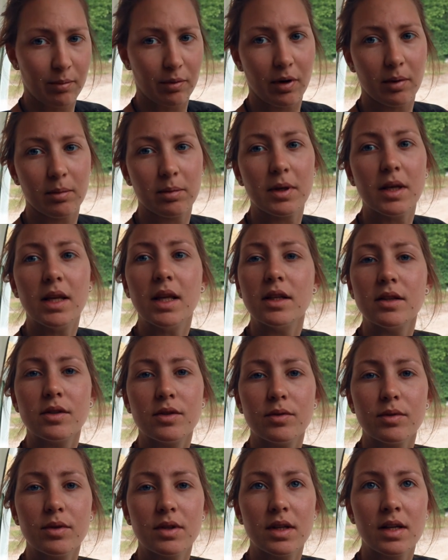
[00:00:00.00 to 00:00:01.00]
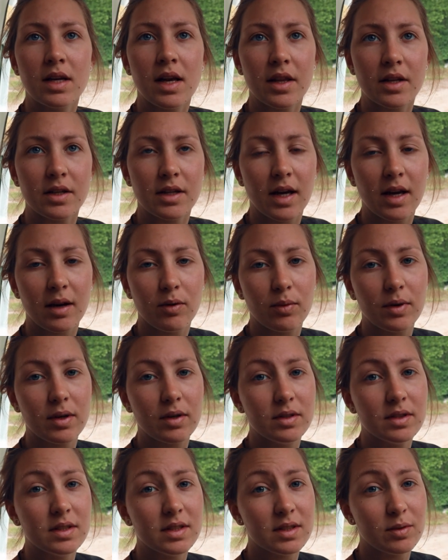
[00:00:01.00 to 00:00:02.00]
probably need to do it another day
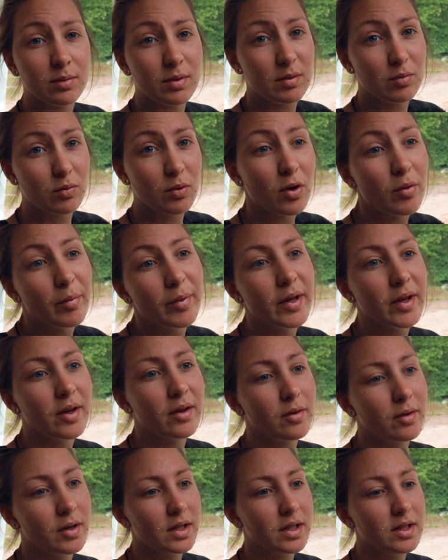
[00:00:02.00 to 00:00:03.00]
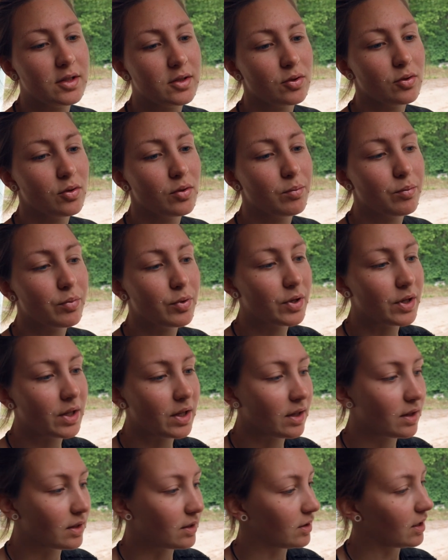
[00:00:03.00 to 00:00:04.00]
when it's a bit warmer, need to
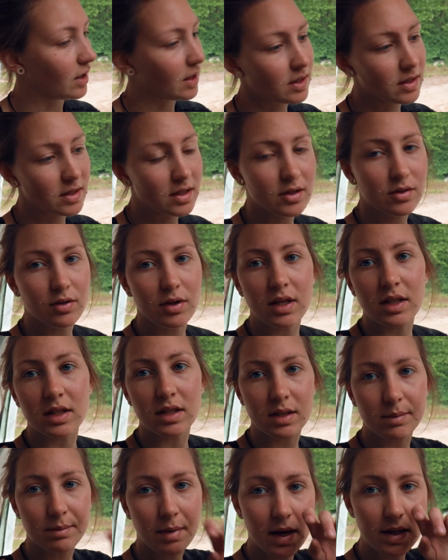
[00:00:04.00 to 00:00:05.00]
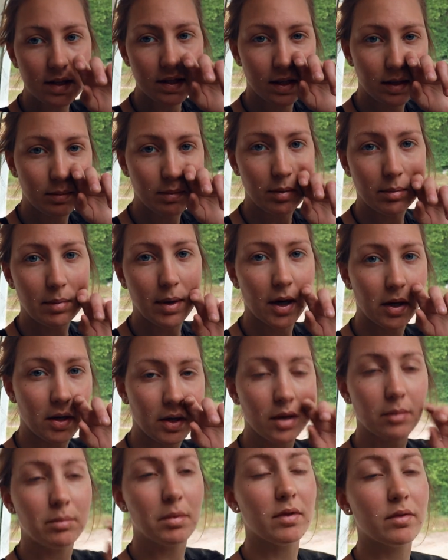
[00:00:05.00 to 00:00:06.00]
heat the space a little bit
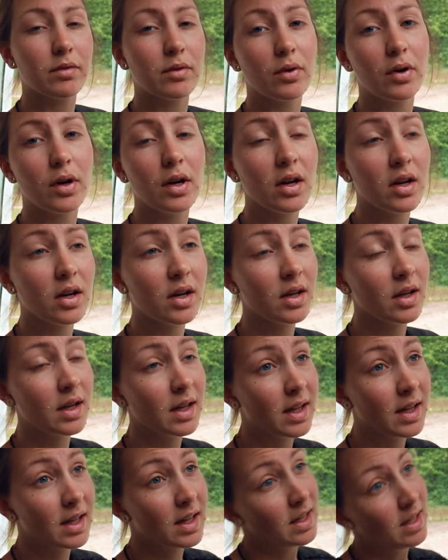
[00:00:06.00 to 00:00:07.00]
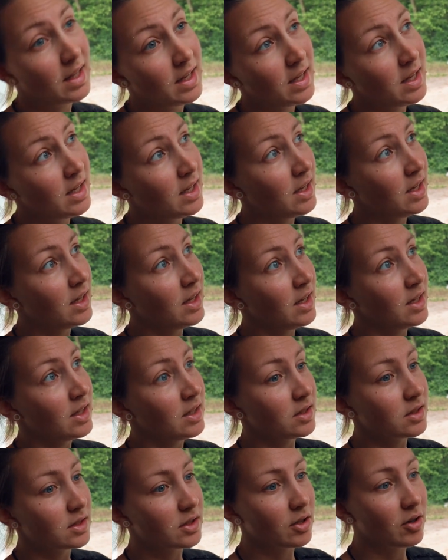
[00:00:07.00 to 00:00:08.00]
better before.
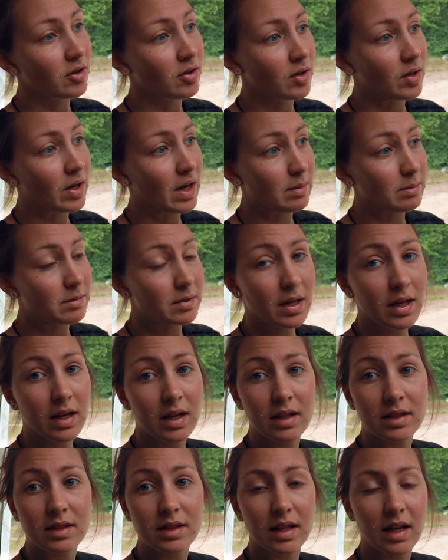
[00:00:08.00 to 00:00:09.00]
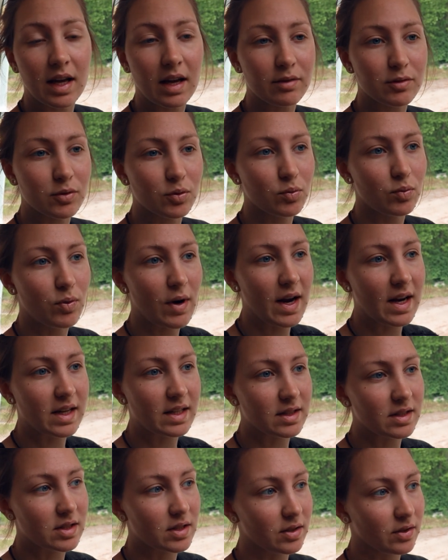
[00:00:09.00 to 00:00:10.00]
So I'm still have to wait
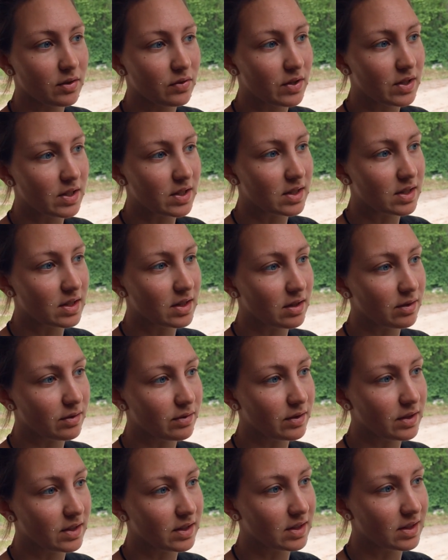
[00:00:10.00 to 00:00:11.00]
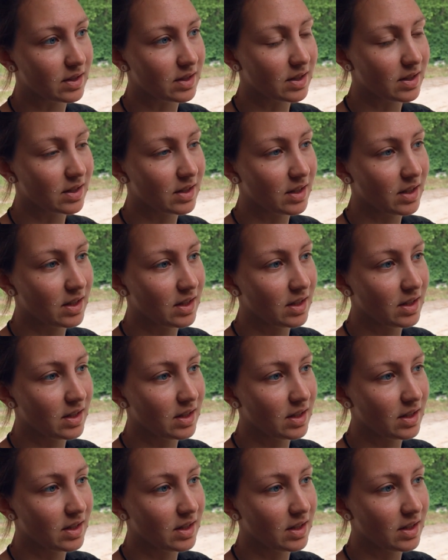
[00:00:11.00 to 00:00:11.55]
until this stuff is